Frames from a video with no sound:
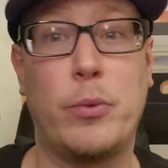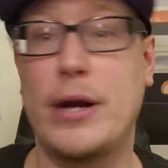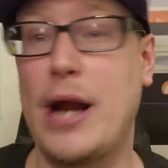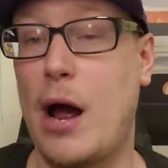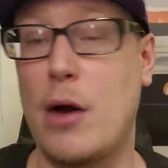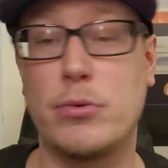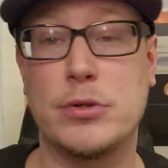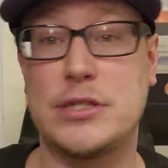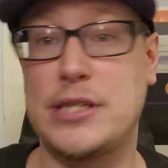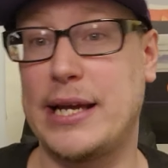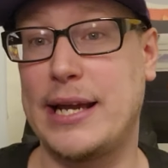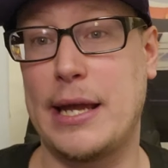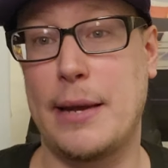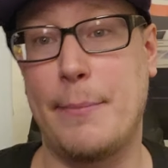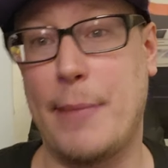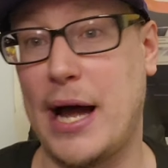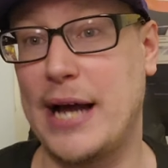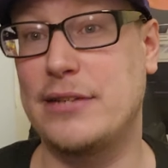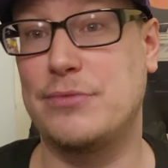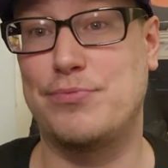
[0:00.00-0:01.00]
when I was like
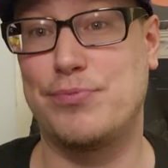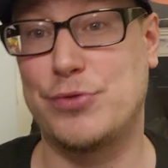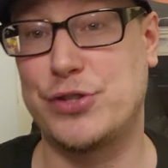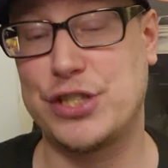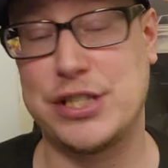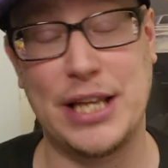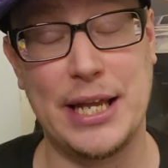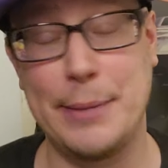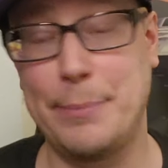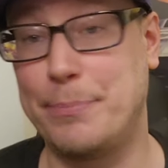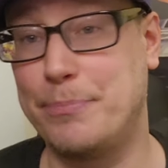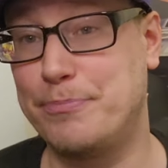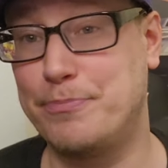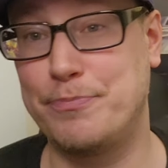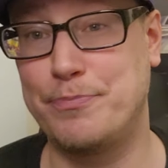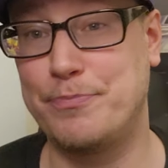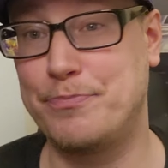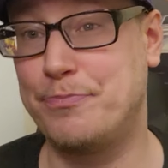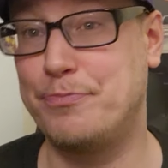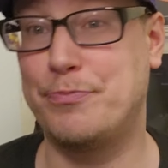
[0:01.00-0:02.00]
in my sleep
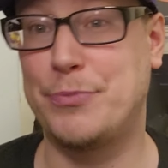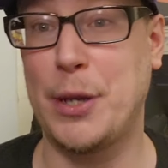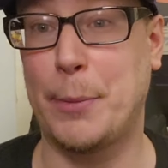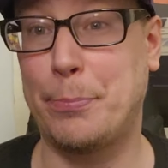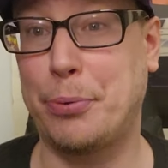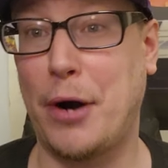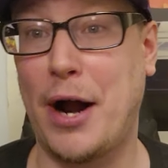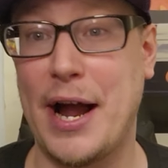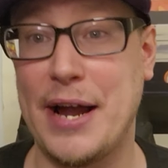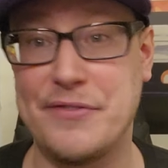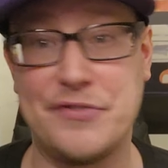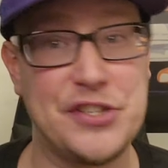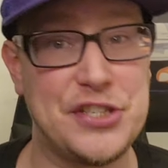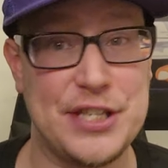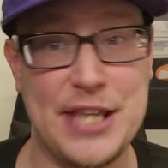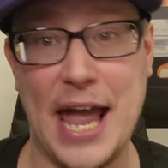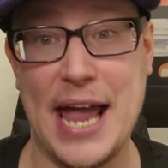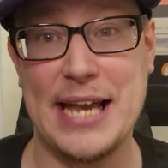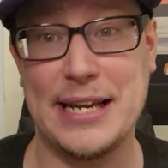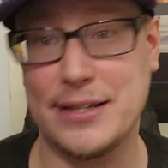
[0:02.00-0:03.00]
deprived
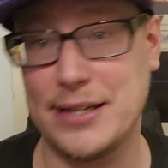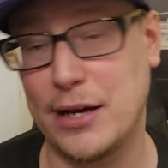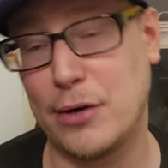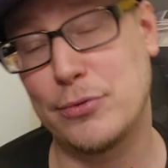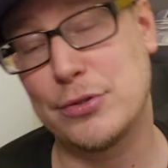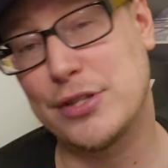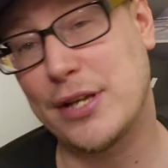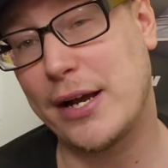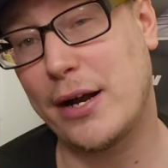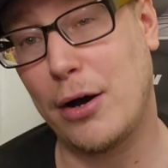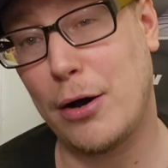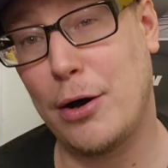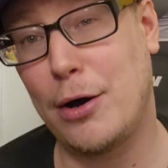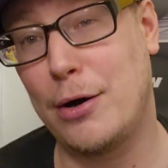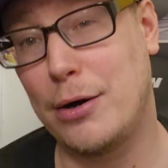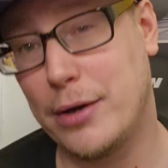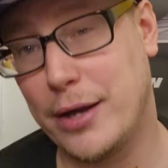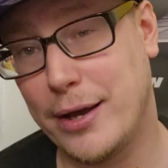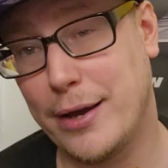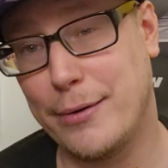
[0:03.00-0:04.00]
state and I was like,
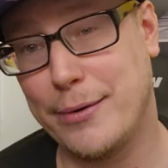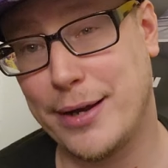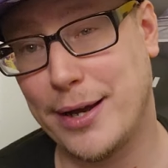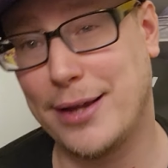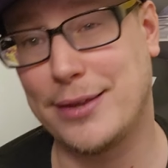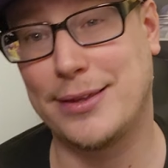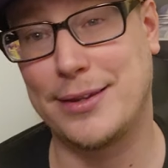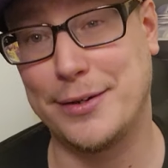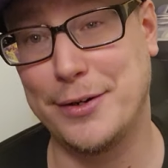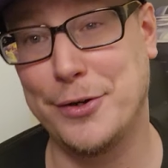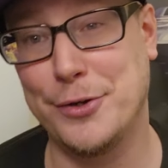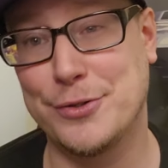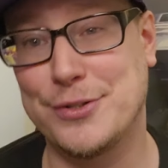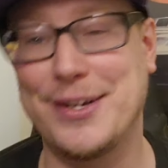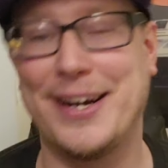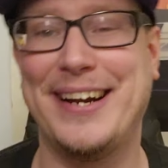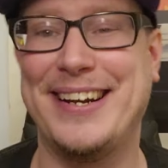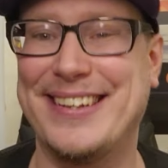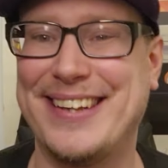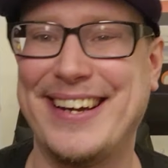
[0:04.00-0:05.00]
oh yeah, we got the news,
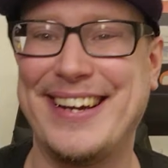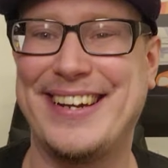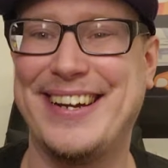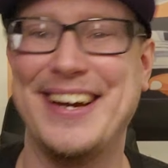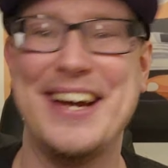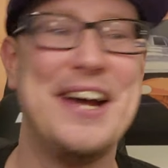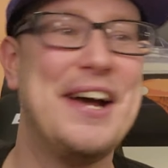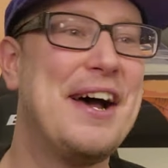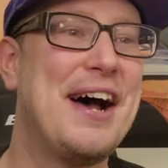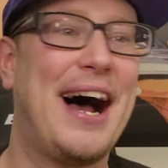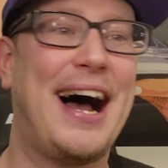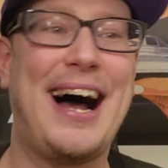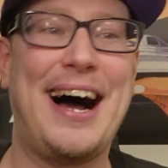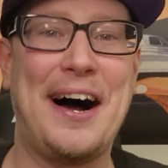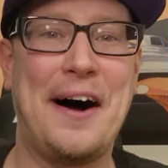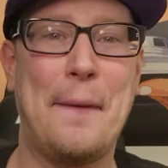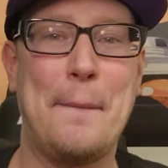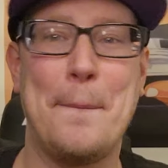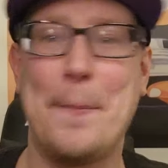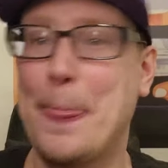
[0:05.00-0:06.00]
right? Like,
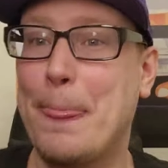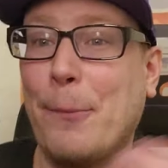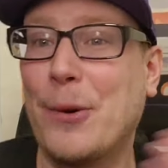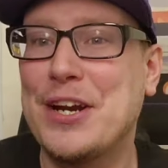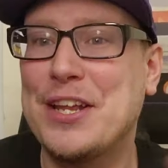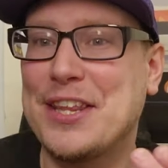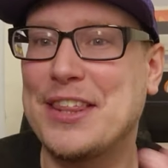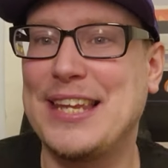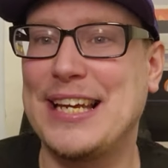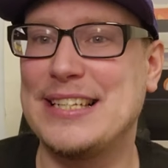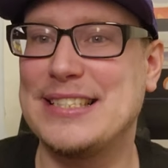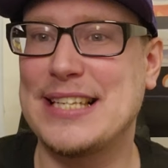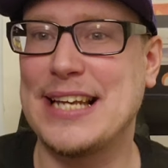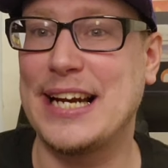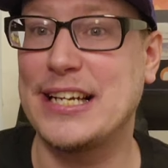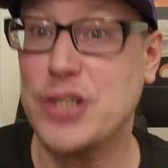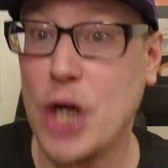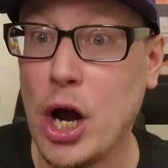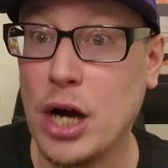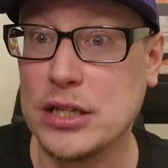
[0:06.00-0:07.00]
one of the things that
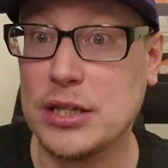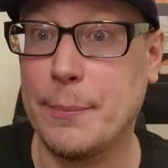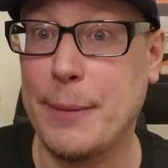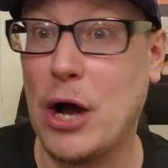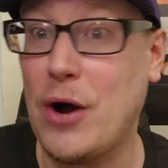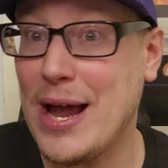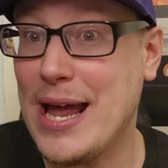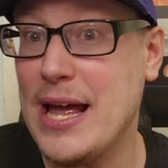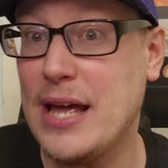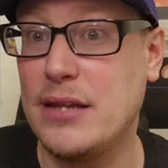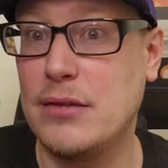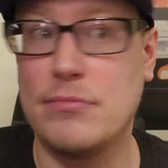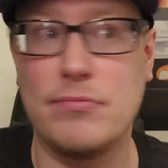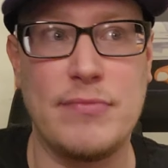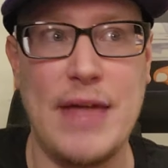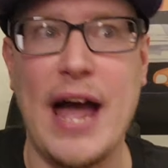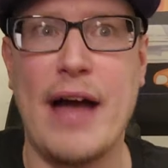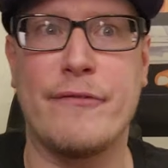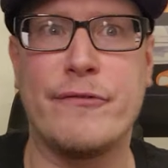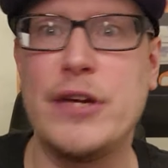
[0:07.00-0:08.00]
I talked about in
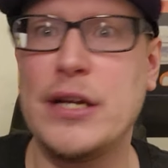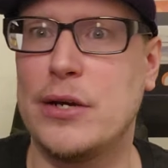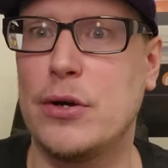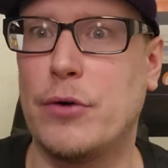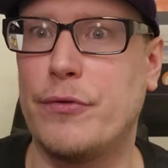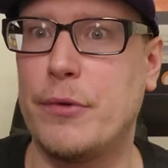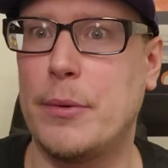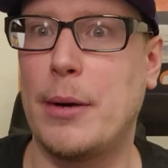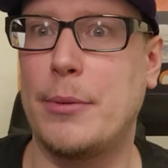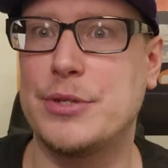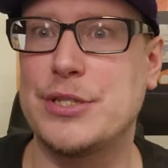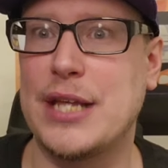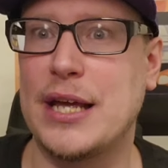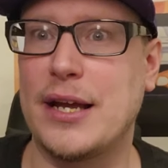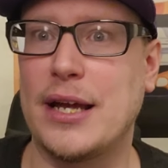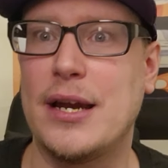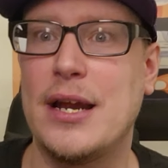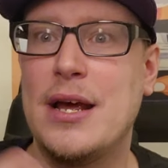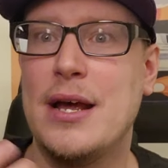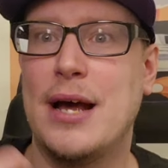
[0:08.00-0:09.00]
that video, if I'm not
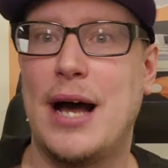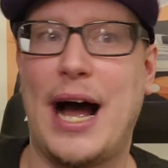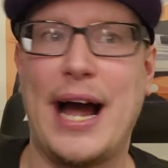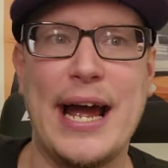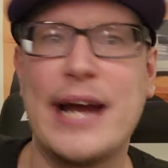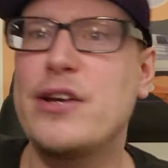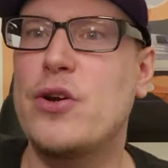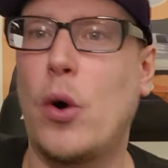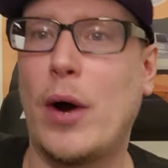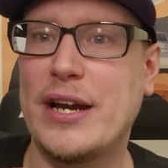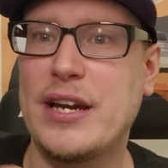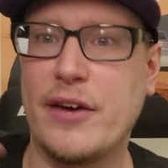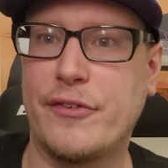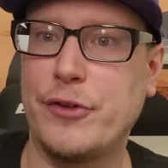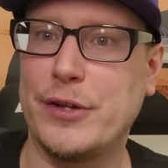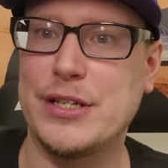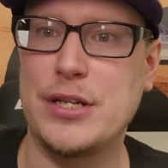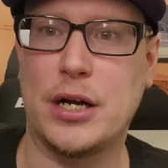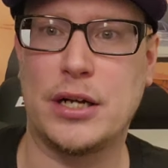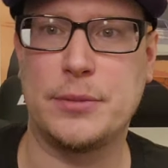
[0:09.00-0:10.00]
mistaken, I know I
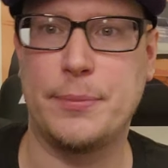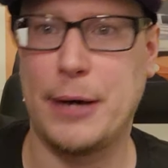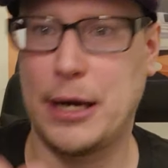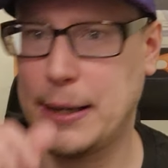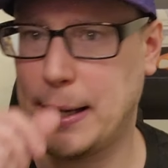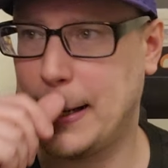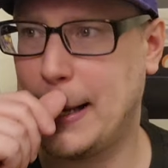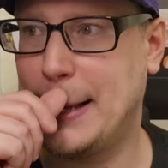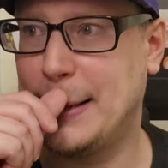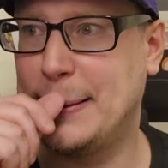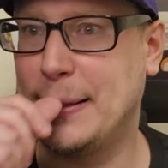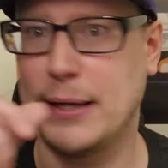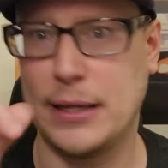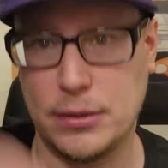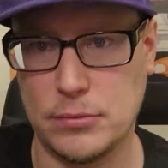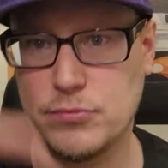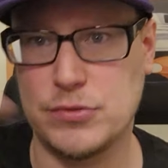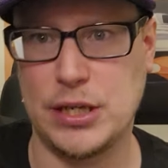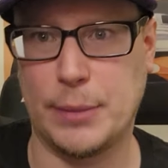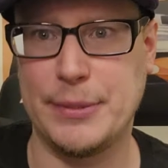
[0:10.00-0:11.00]
definitely talked about it
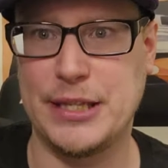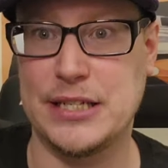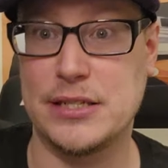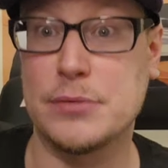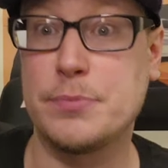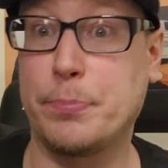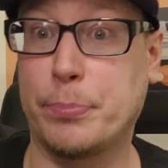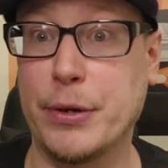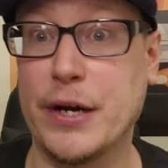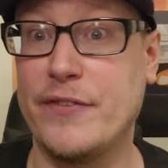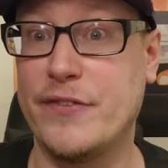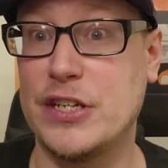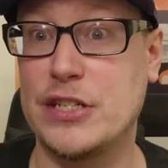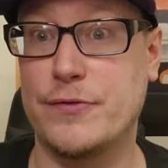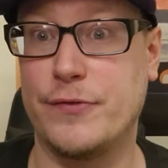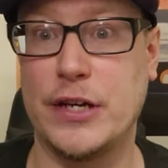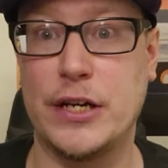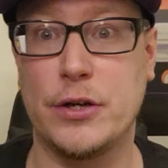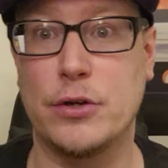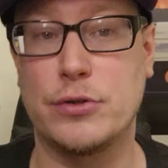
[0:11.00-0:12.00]
in some of these
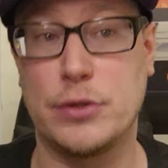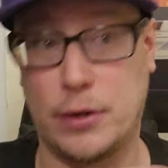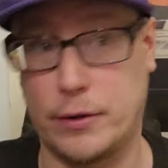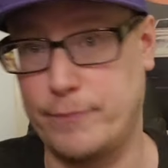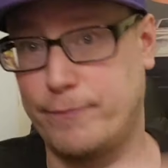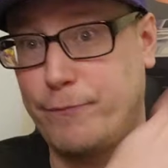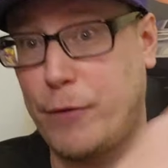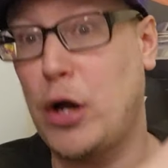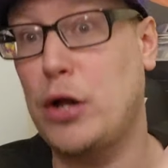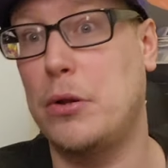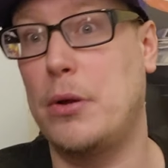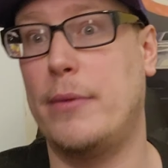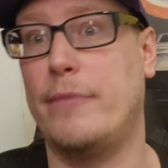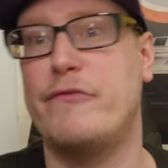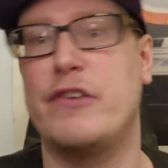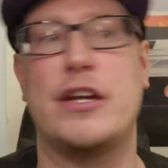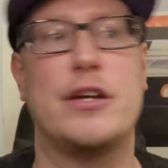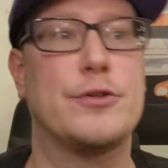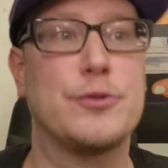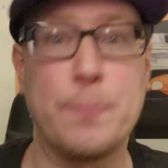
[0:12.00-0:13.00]
previous videos or follow-up
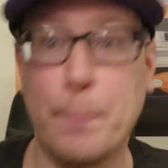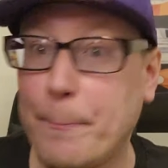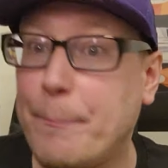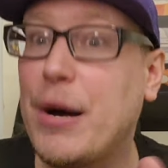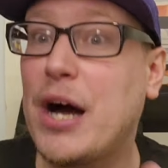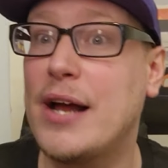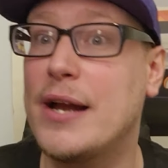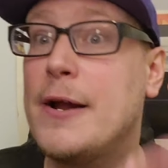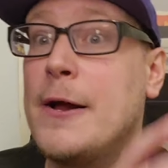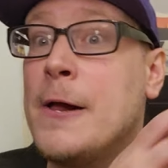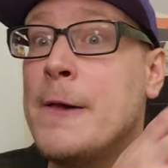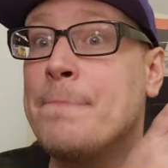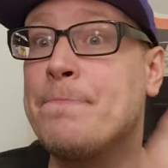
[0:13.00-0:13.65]
videos, but